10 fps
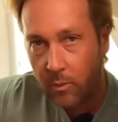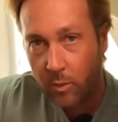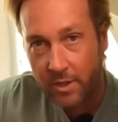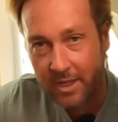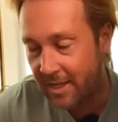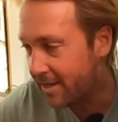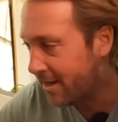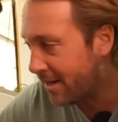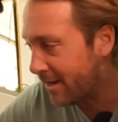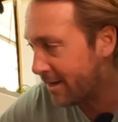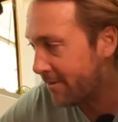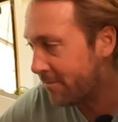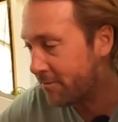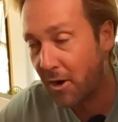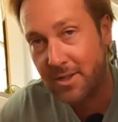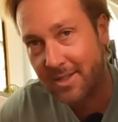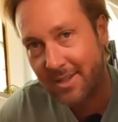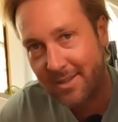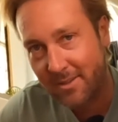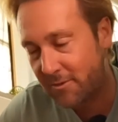We're
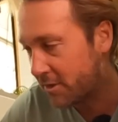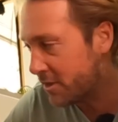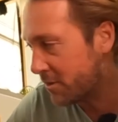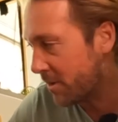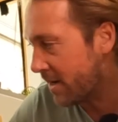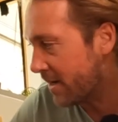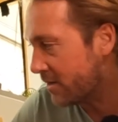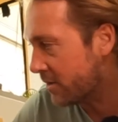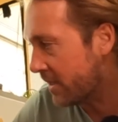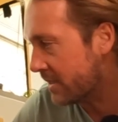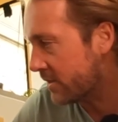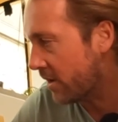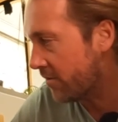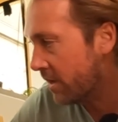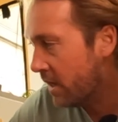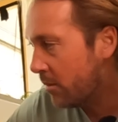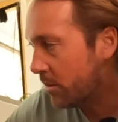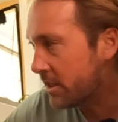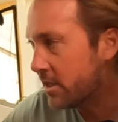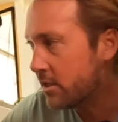defrosting the freezer right now, so that's off.
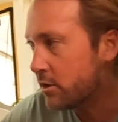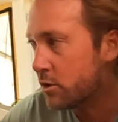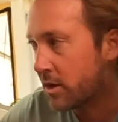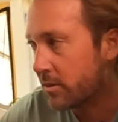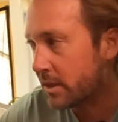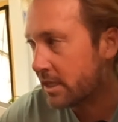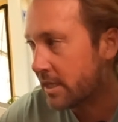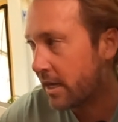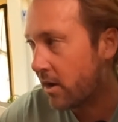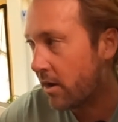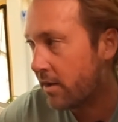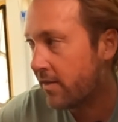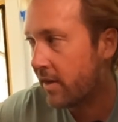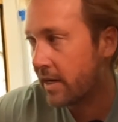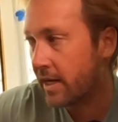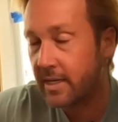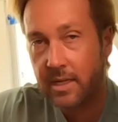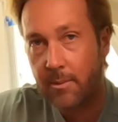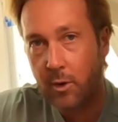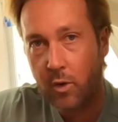But these two generally stay on. And then at
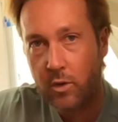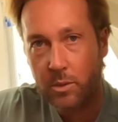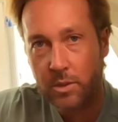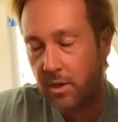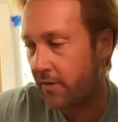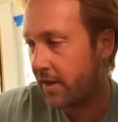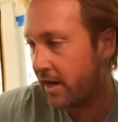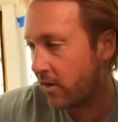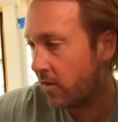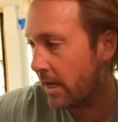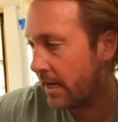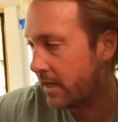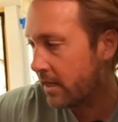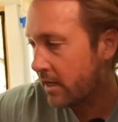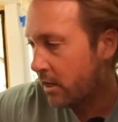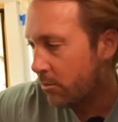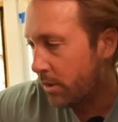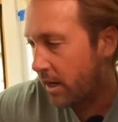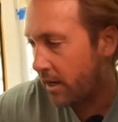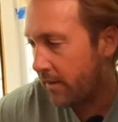nighttime, of course, we'll turn on the anchor light.
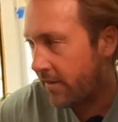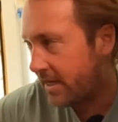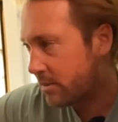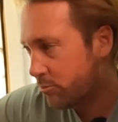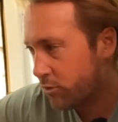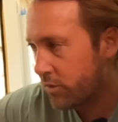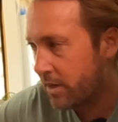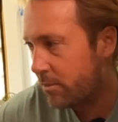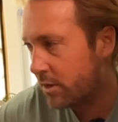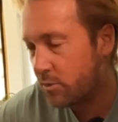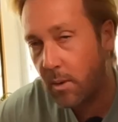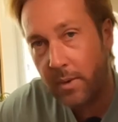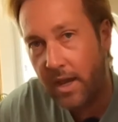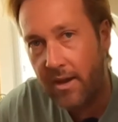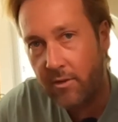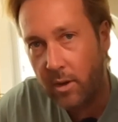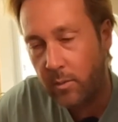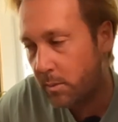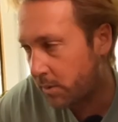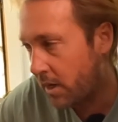But that's pretty much what we have on
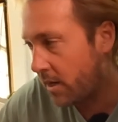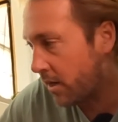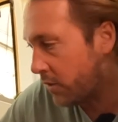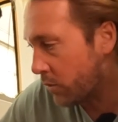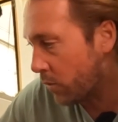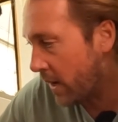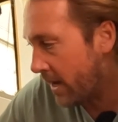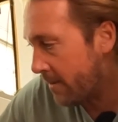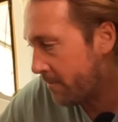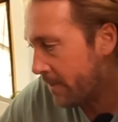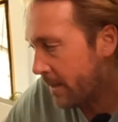when we're not underway.